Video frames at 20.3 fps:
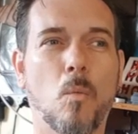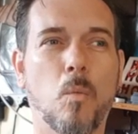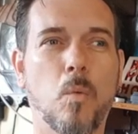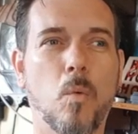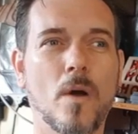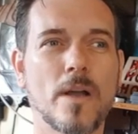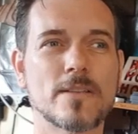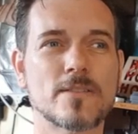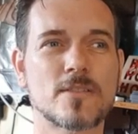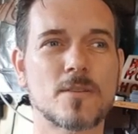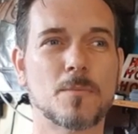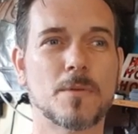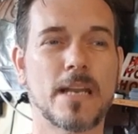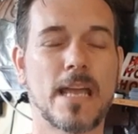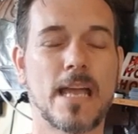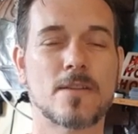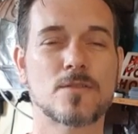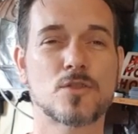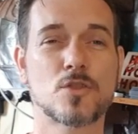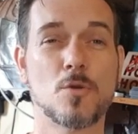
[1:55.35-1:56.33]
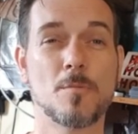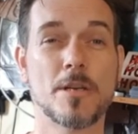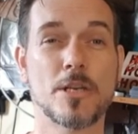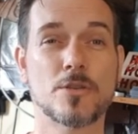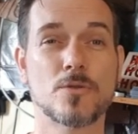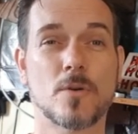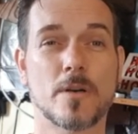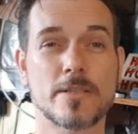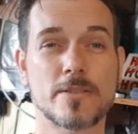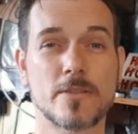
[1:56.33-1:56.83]
when someone has too many
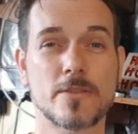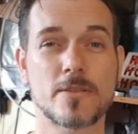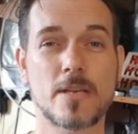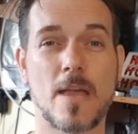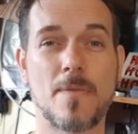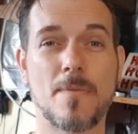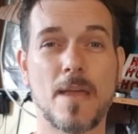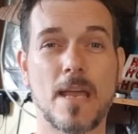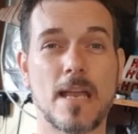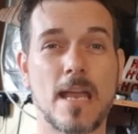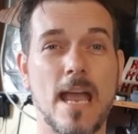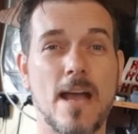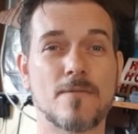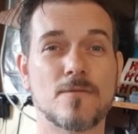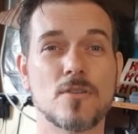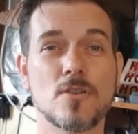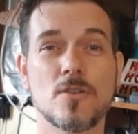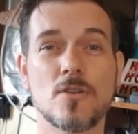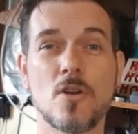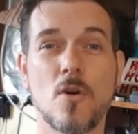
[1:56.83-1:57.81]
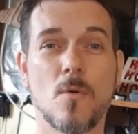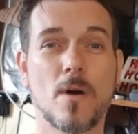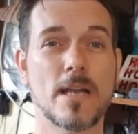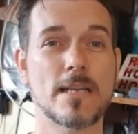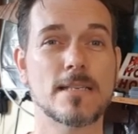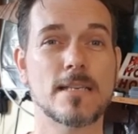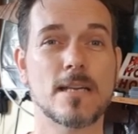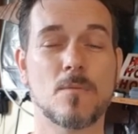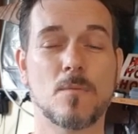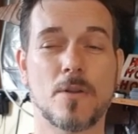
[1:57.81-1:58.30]
choices and they have no
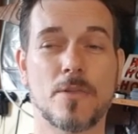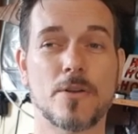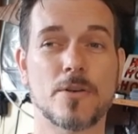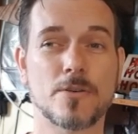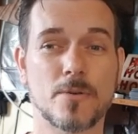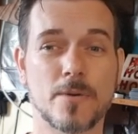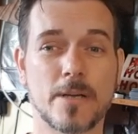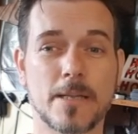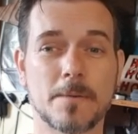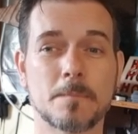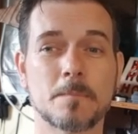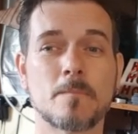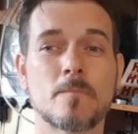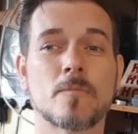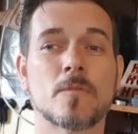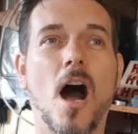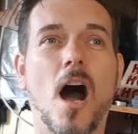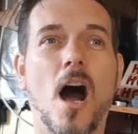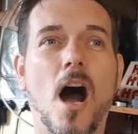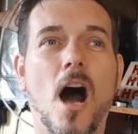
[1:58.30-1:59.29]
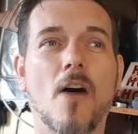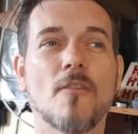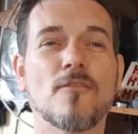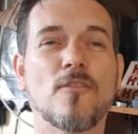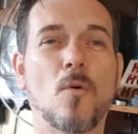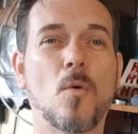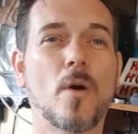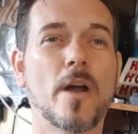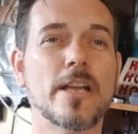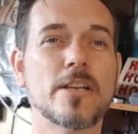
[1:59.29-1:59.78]
idea what they're doing.
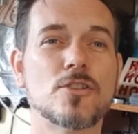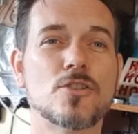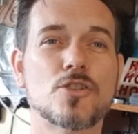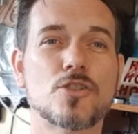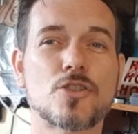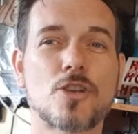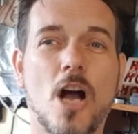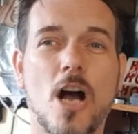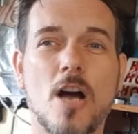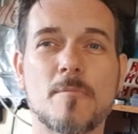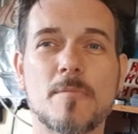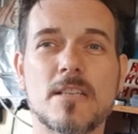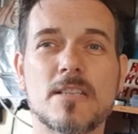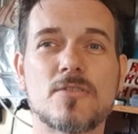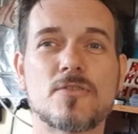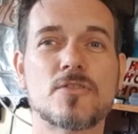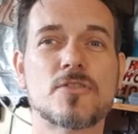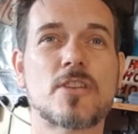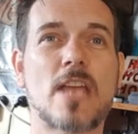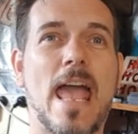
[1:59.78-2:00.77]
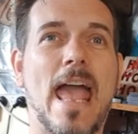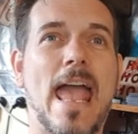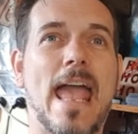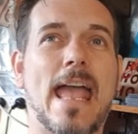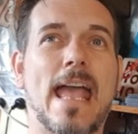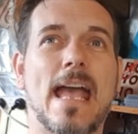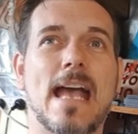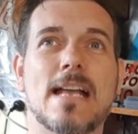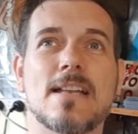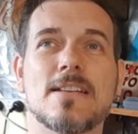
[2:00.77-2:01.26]
Avoid shamans
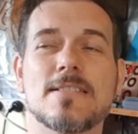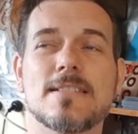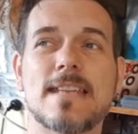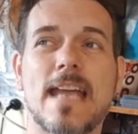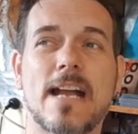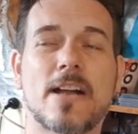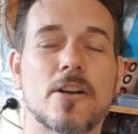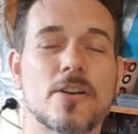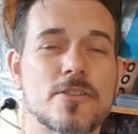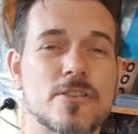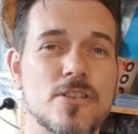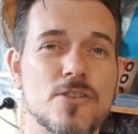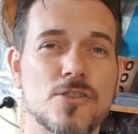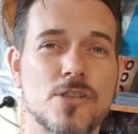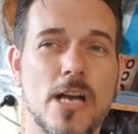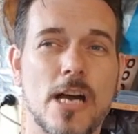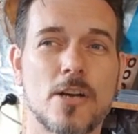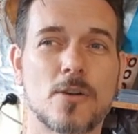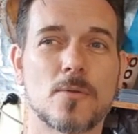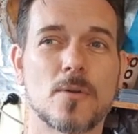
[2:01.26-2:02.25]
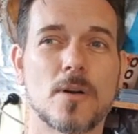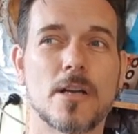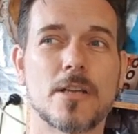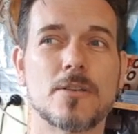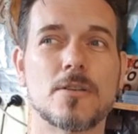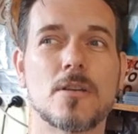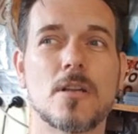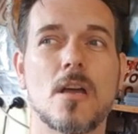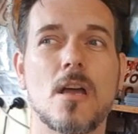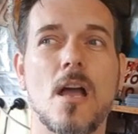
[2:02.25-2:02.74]
and deckers in
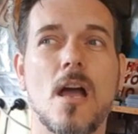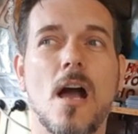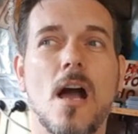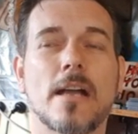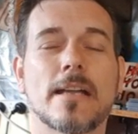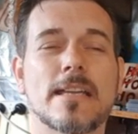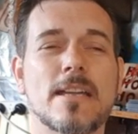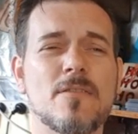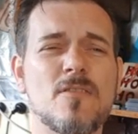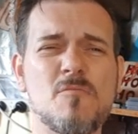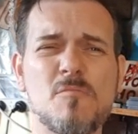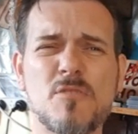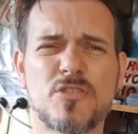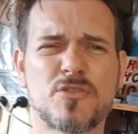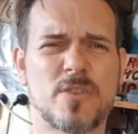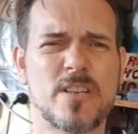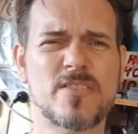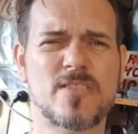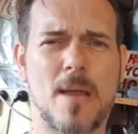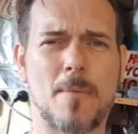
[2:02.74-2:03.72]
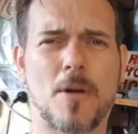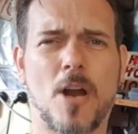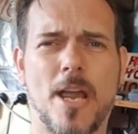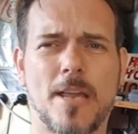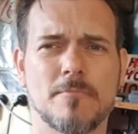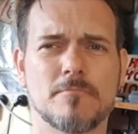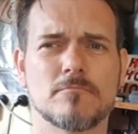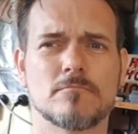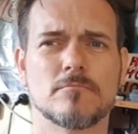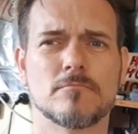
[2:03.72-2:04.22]
Shadowrun. Give them a street samurai.